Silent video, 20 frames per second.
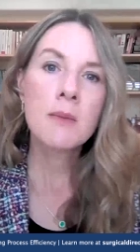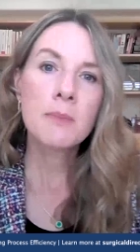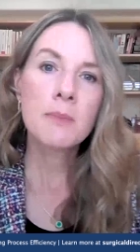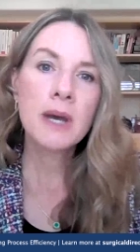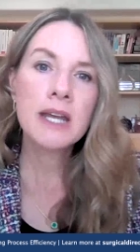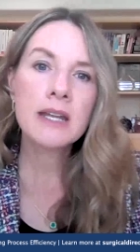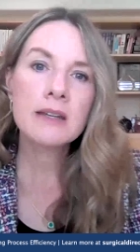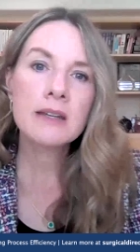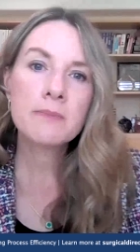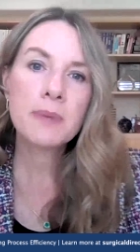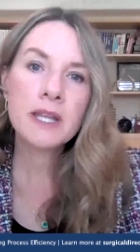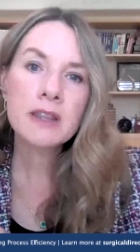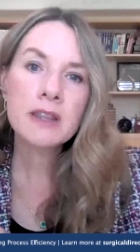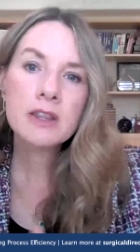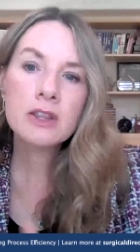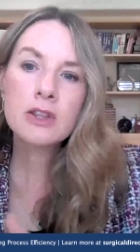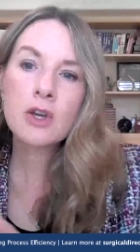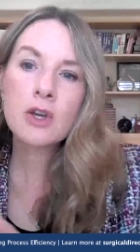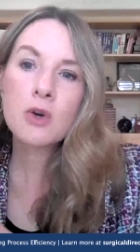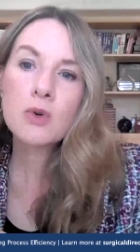
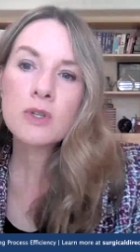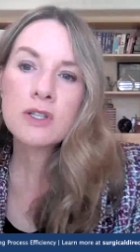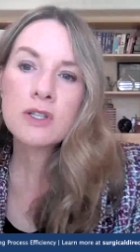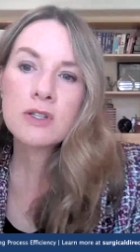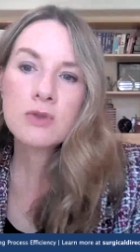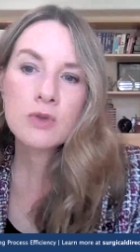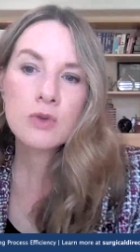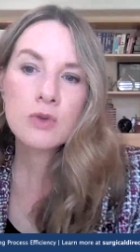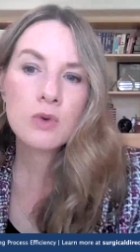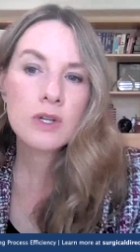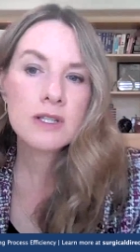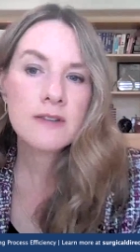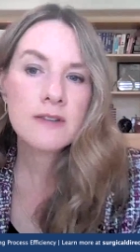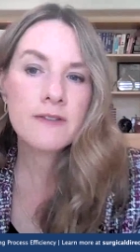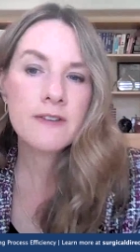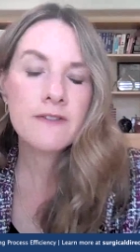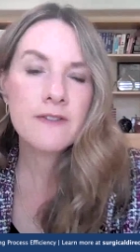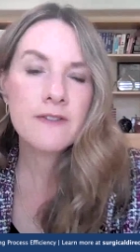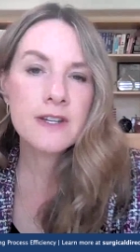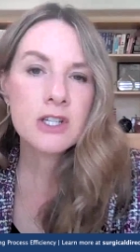But those sorts
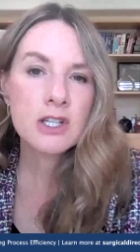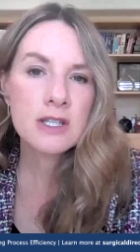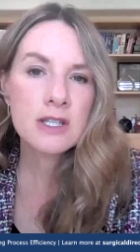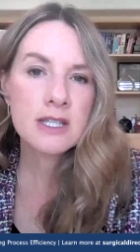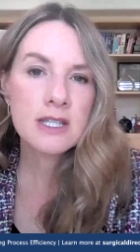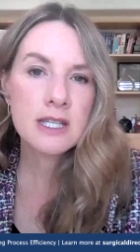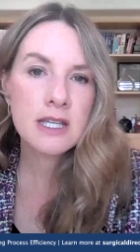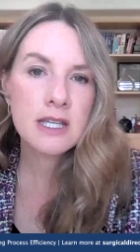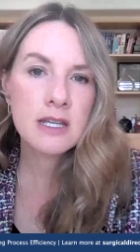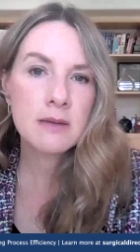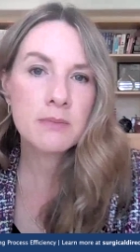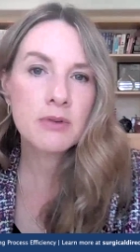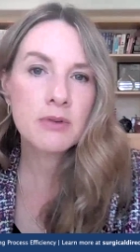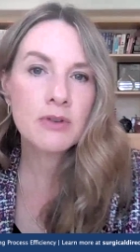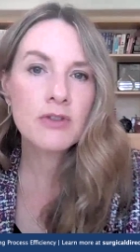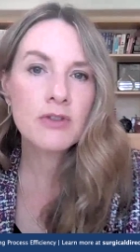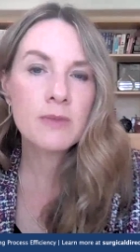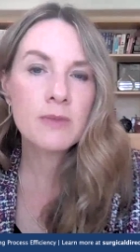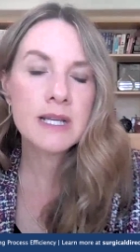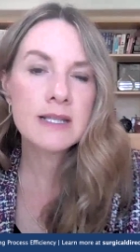of efficiency
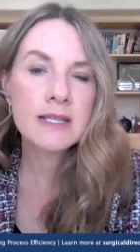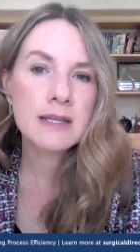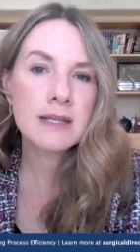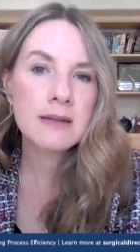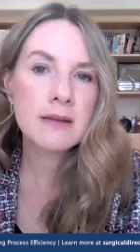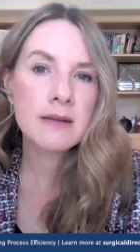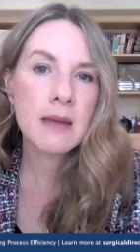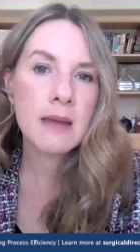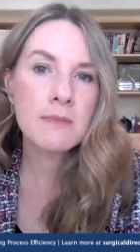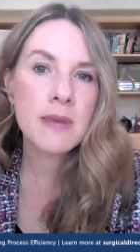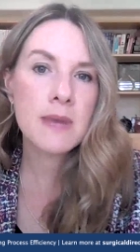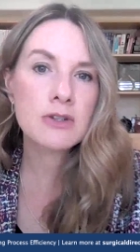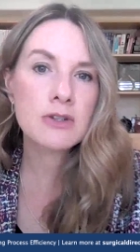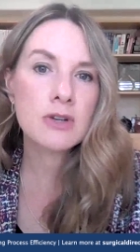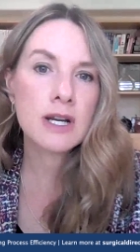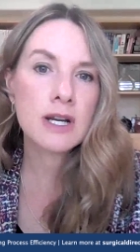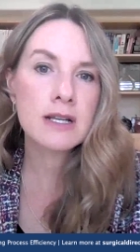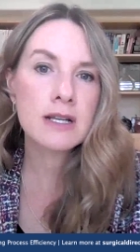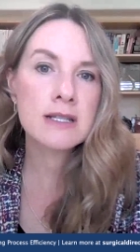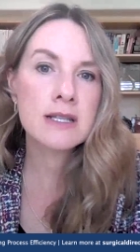improvements and
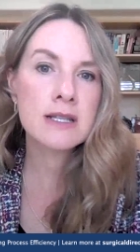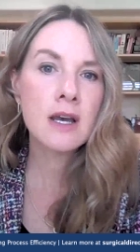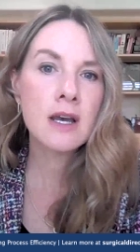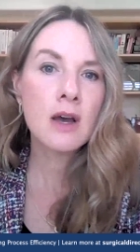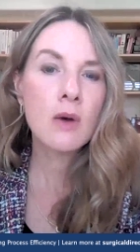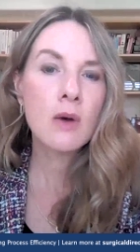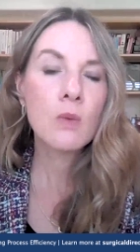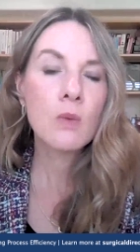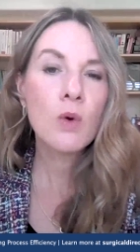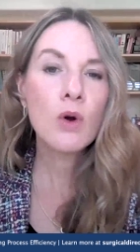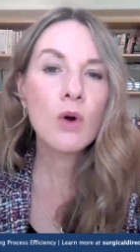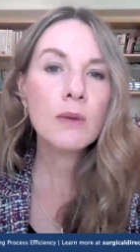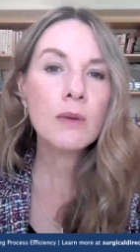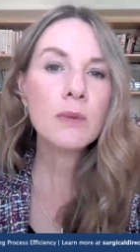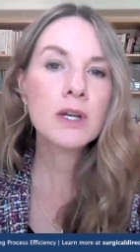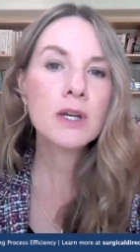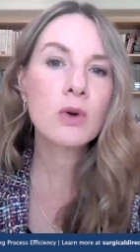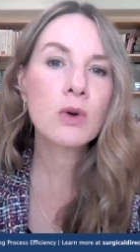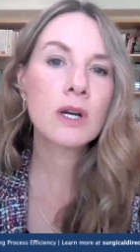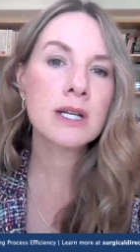metrics
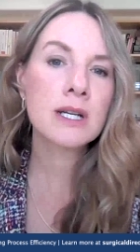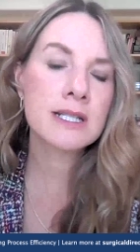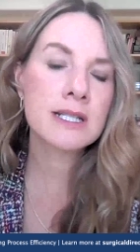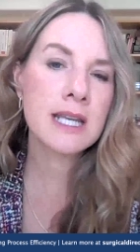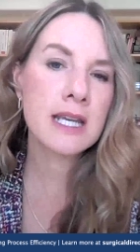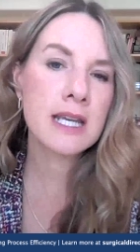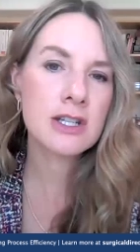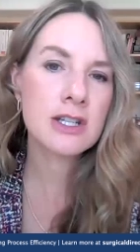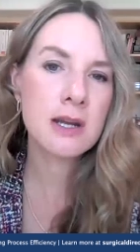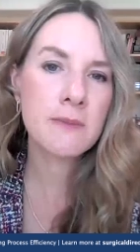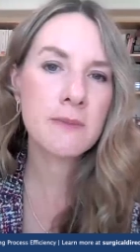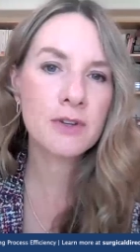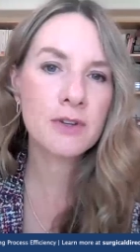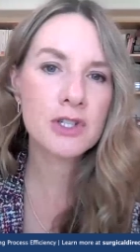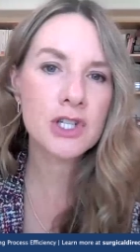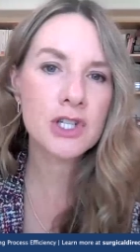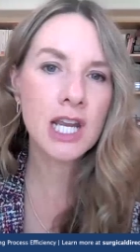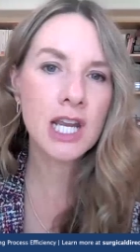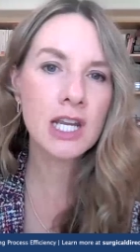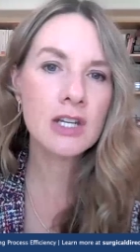warm an organization up for
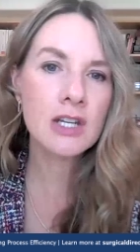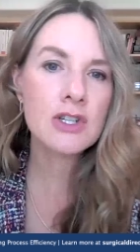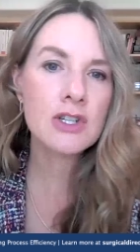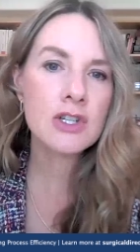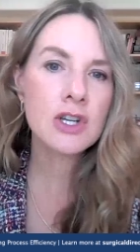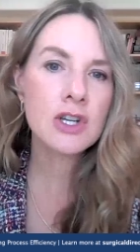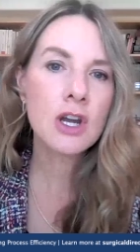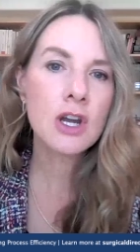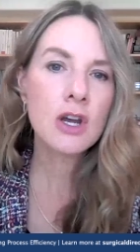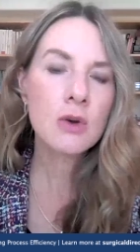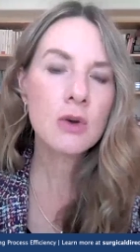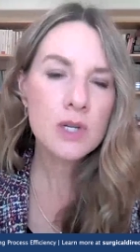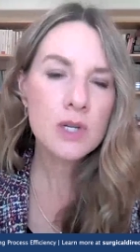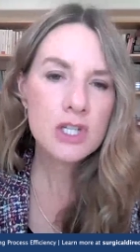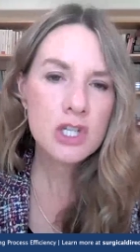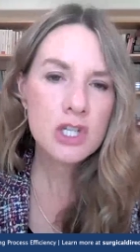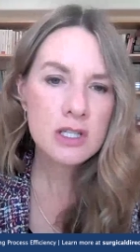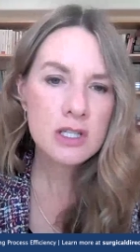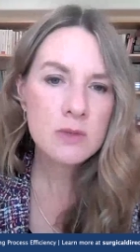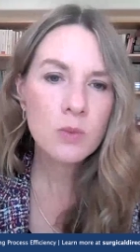change,
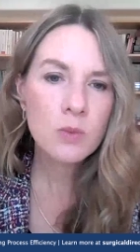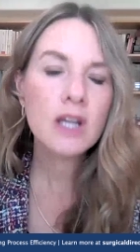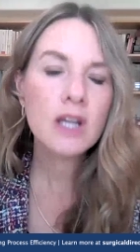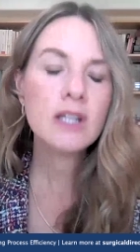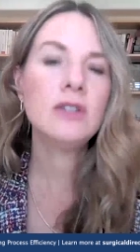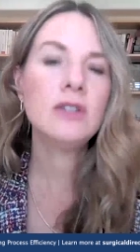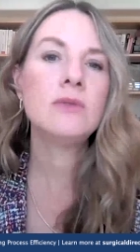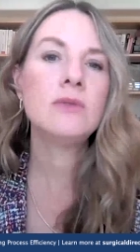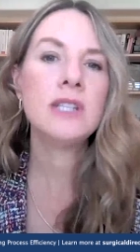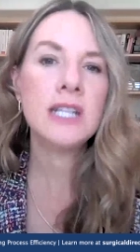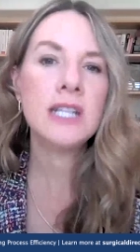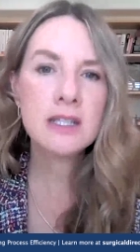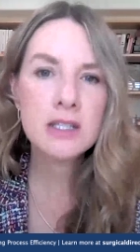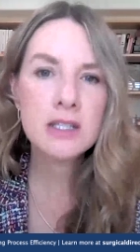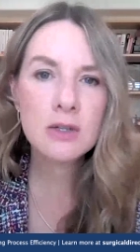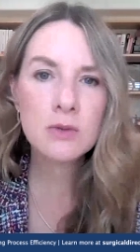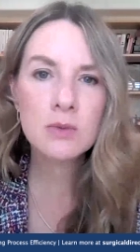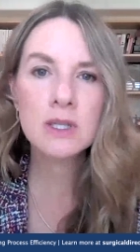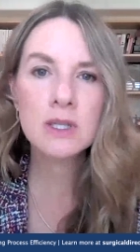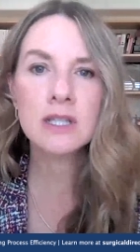which is what you need
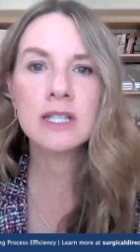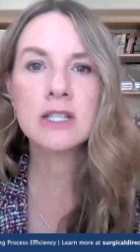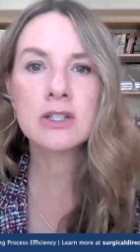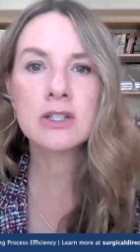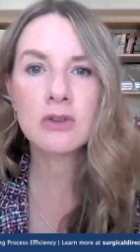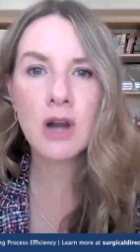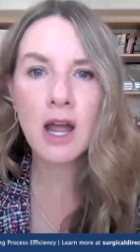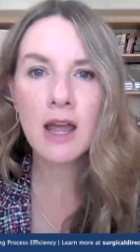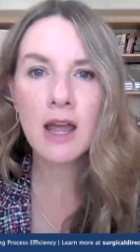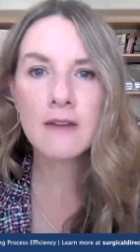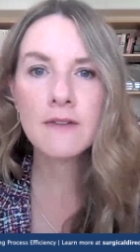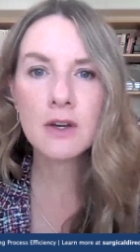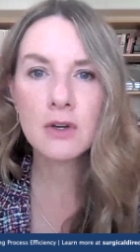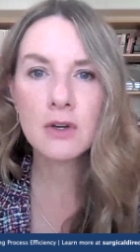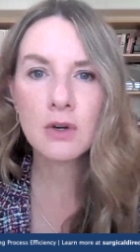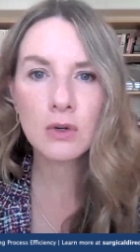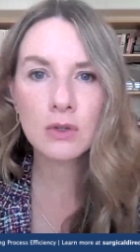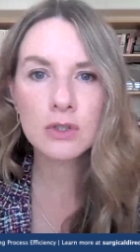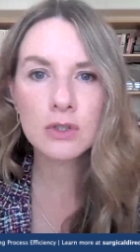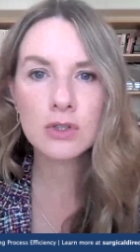to really drive
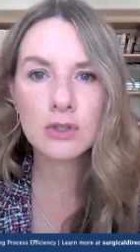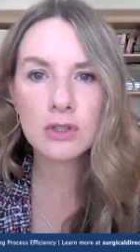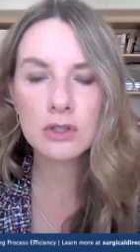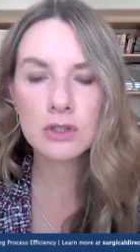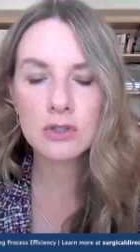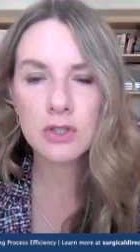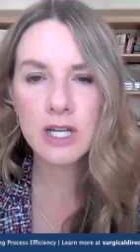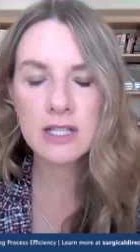a cultural